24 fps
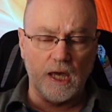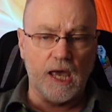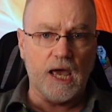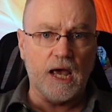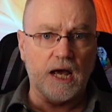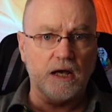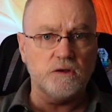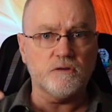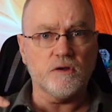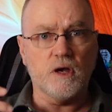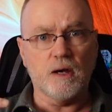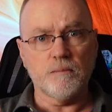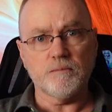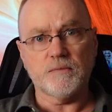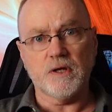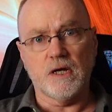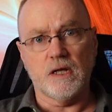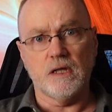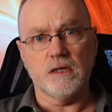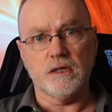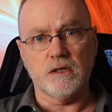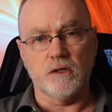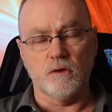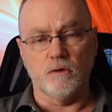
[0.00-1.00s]
as I'm
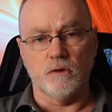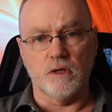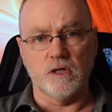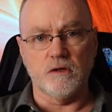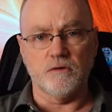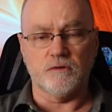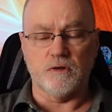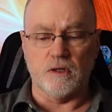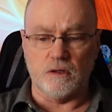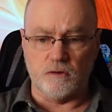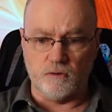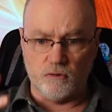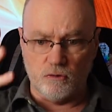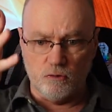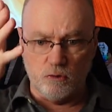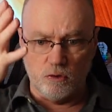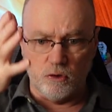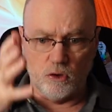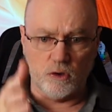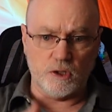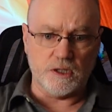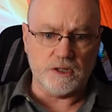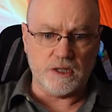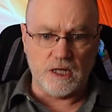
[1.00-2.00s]
telling you these things, you
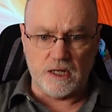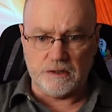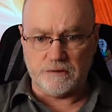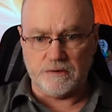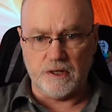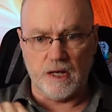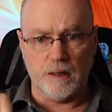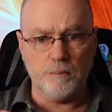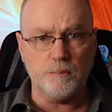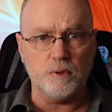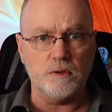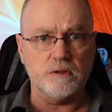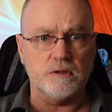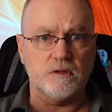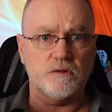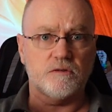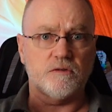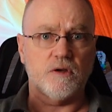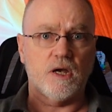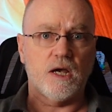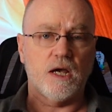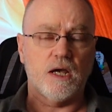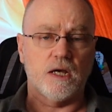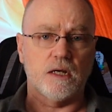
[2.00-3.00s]
look at that temple
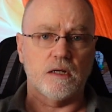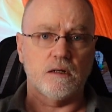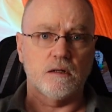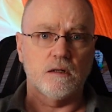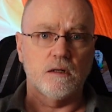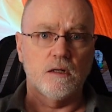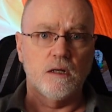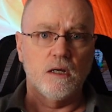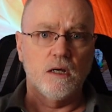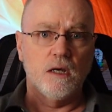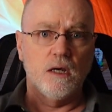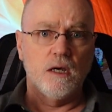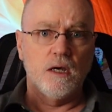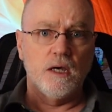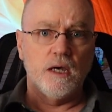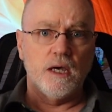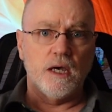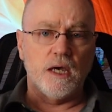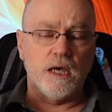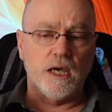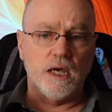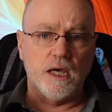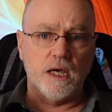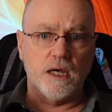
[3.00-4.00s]
design
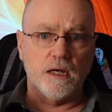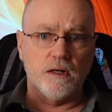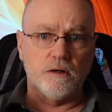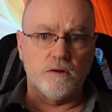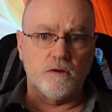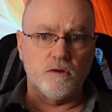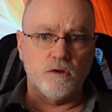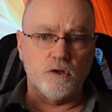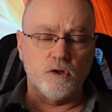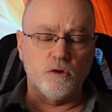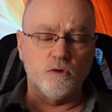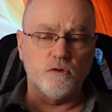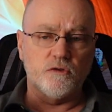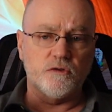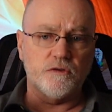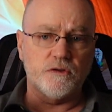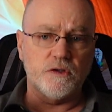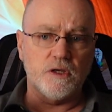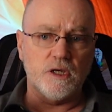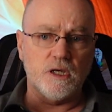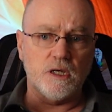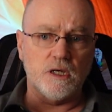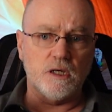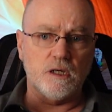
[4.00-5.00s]
and you
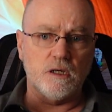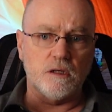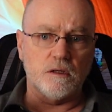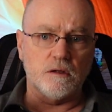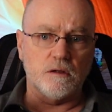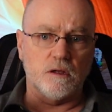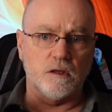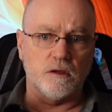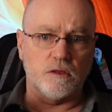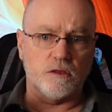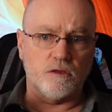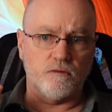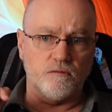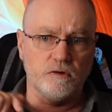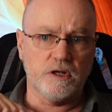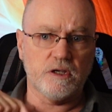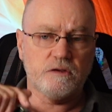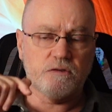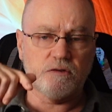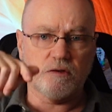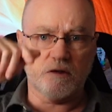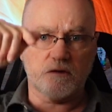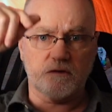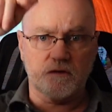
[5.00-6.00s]
see the
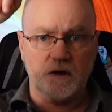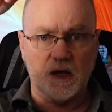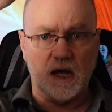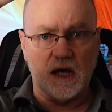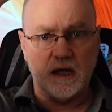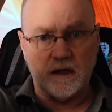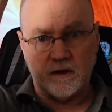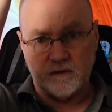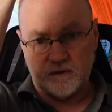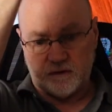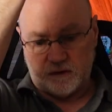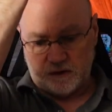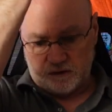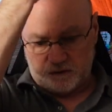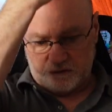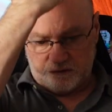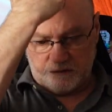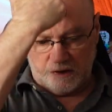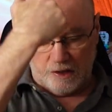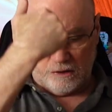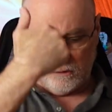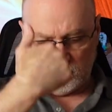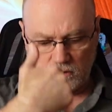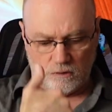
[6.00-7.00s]
369 is the
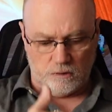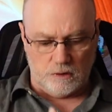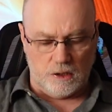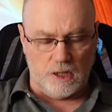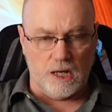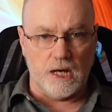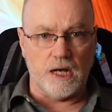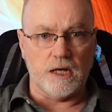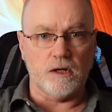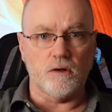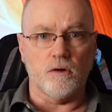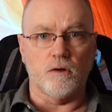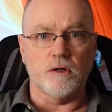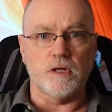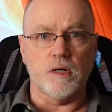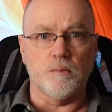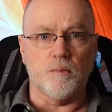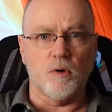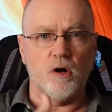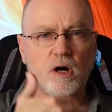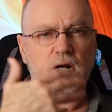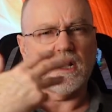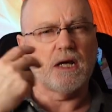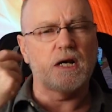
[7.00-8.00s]
center line on your
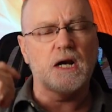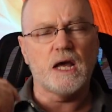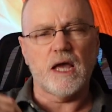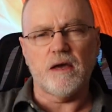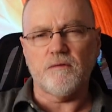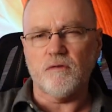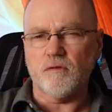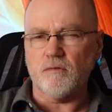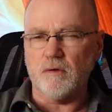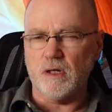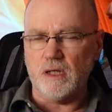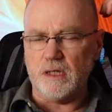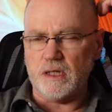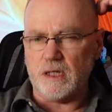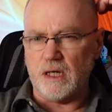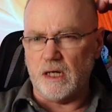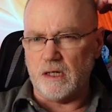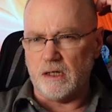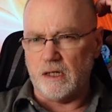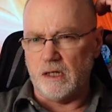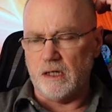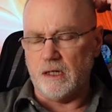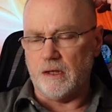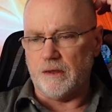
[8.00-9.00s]
body. And I haven't really
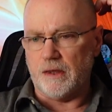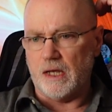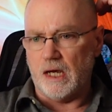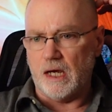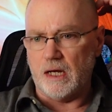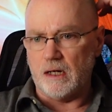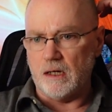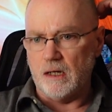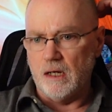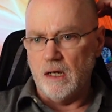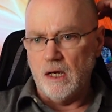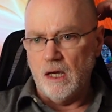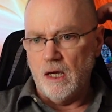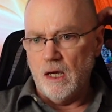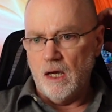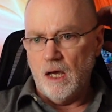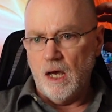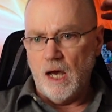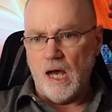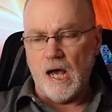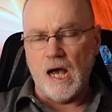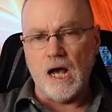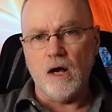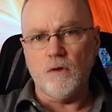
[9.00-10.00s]
gotten into that,
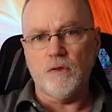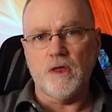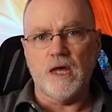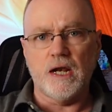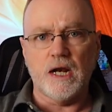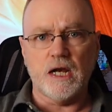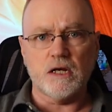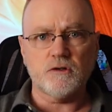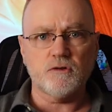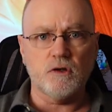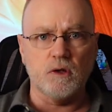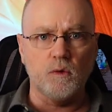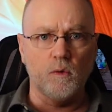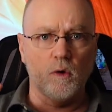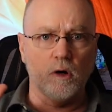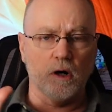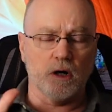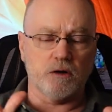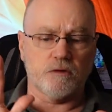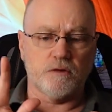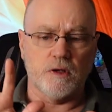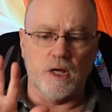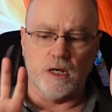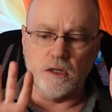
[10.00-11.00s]
how that actually
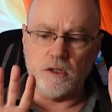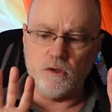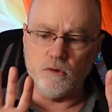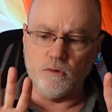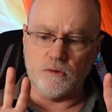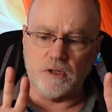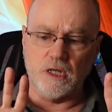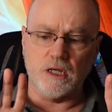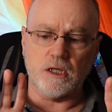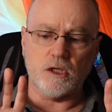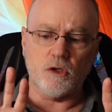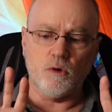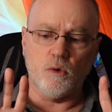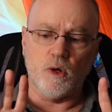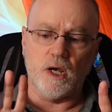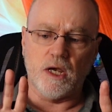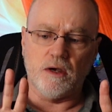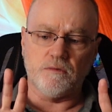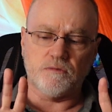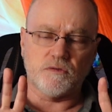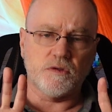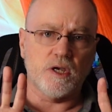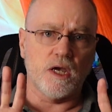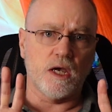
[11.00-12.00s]
works. Now, you think you
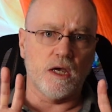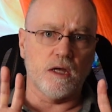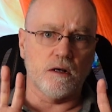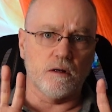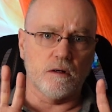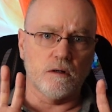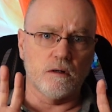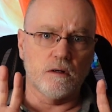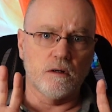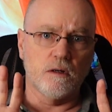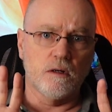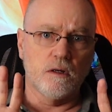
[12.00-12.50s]
have 10